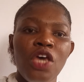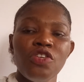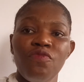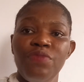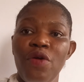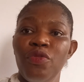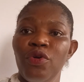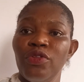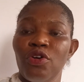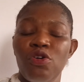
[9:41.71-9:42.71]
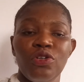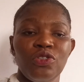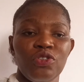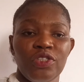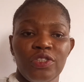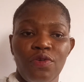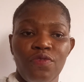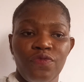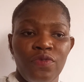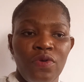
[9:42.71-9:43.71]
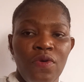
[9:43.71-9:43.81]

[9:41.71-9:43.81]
Instead of bearing all the costs yourself,